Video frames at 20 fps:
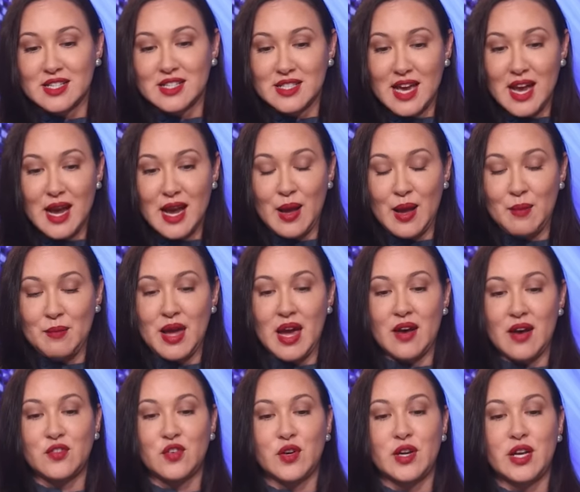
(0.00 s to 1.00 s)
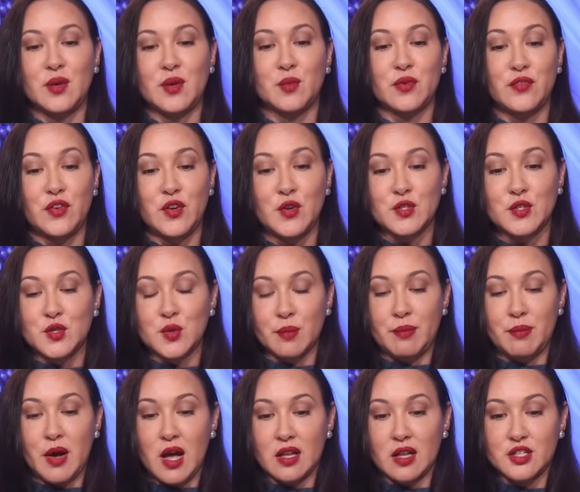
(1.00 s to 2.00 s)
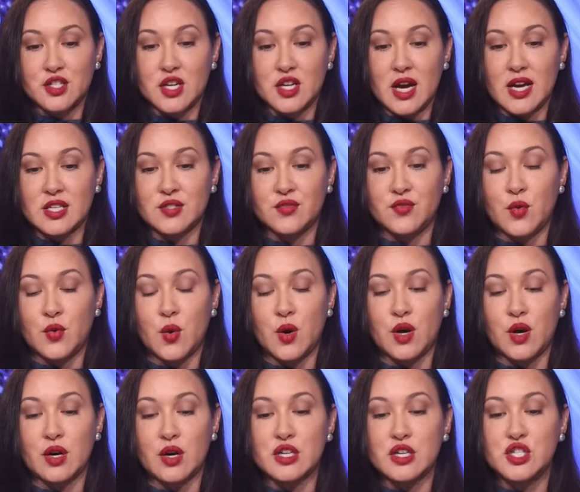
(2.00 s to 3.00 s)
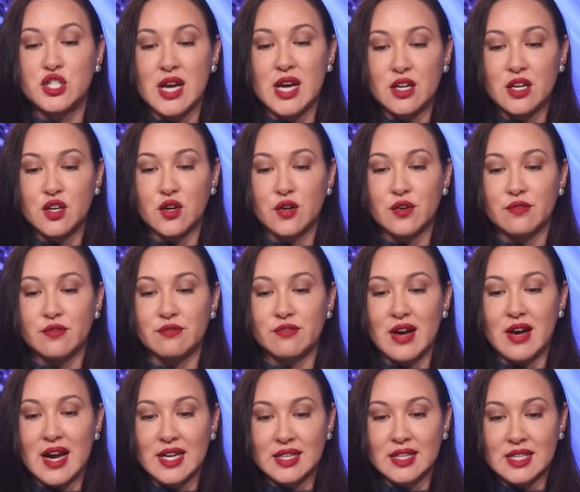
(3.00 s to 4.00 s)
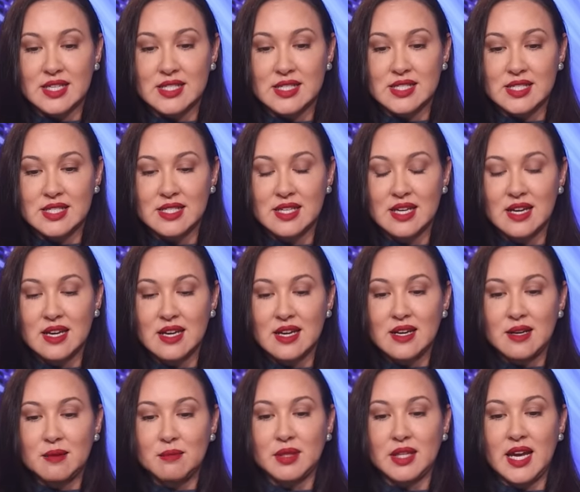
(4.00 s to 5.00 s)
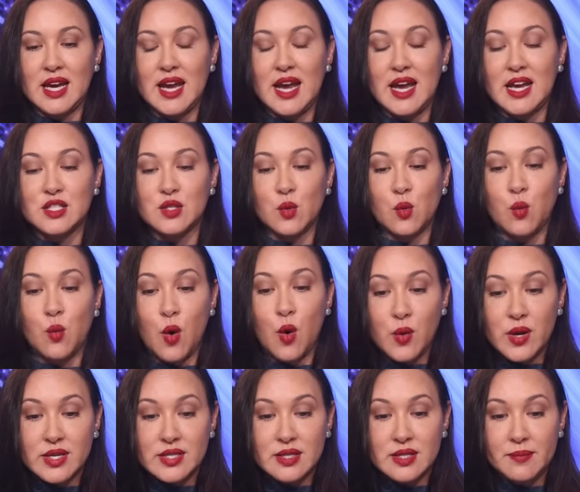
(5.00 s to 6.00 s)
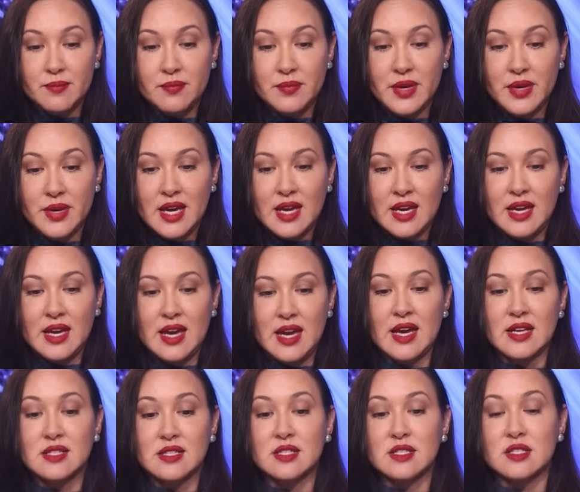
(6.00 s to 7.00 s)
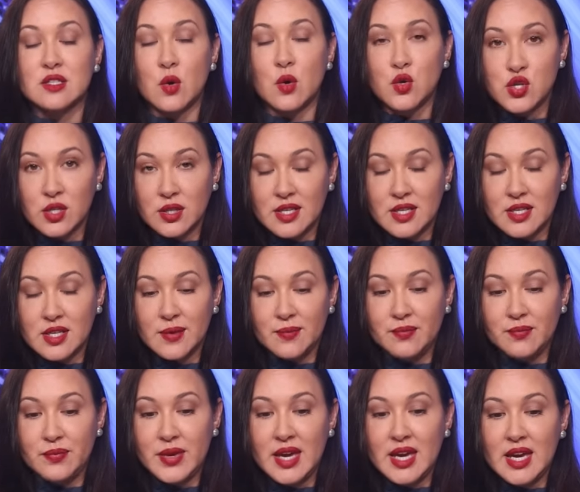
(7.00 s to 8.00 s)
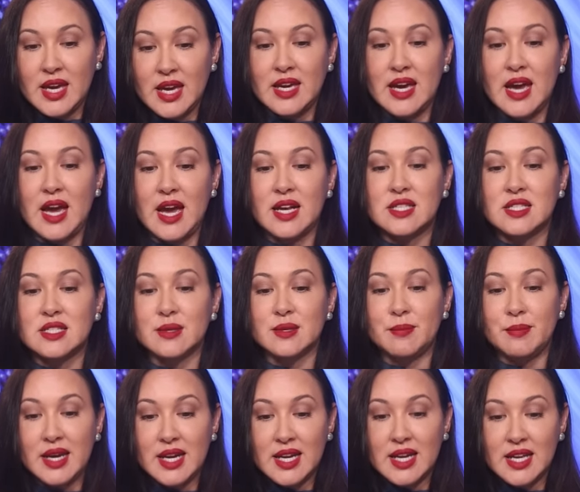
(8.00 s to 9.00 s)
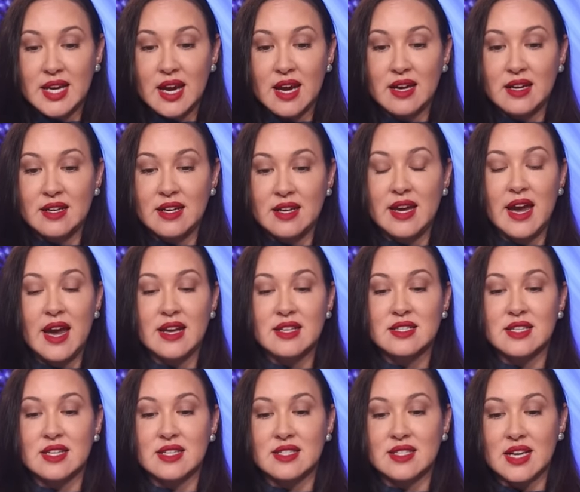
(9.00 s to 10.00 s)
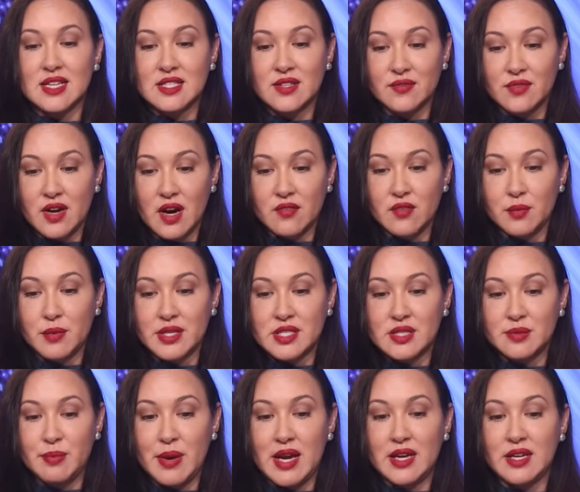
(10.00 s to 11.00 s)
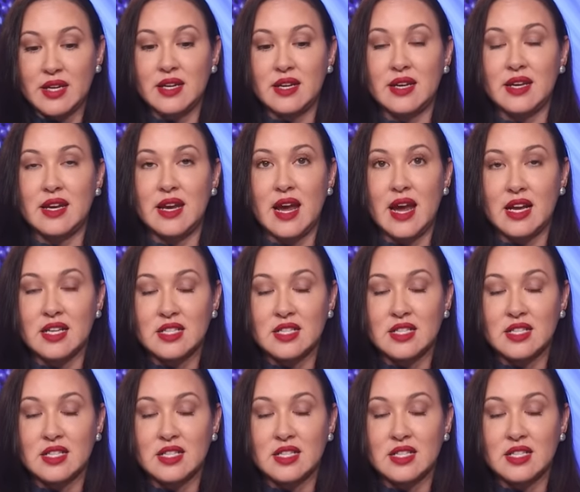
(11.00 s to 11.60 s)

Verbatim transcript: exam after he refused to apologize for gender violence. Milei hates wokeism. He hates socialism. He hates the media. He hates excessive government spending. He